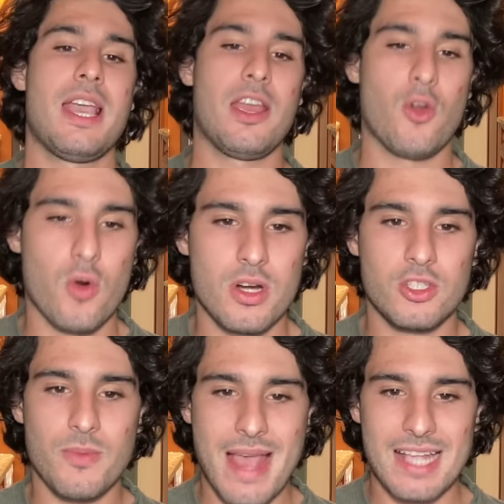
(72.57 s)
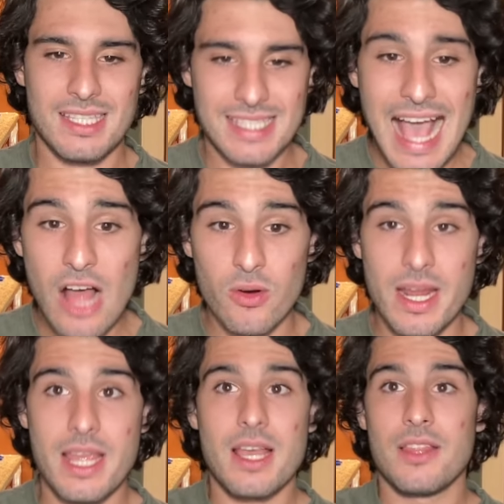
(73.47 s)
In order to match the
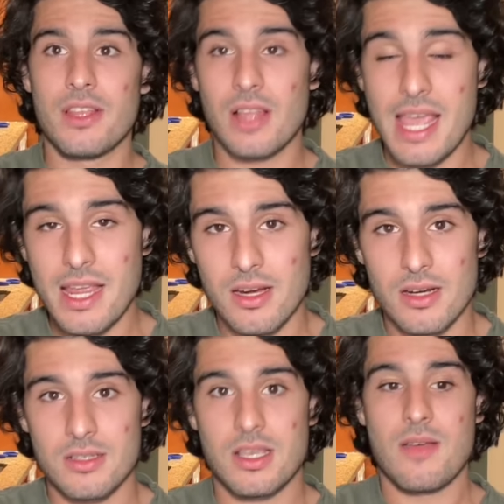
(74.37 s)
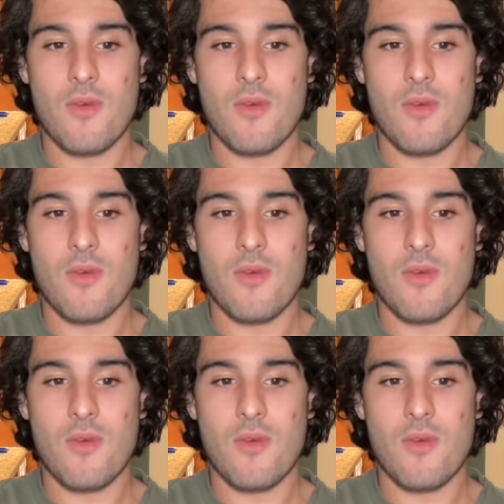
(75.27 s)
salary, the Lakers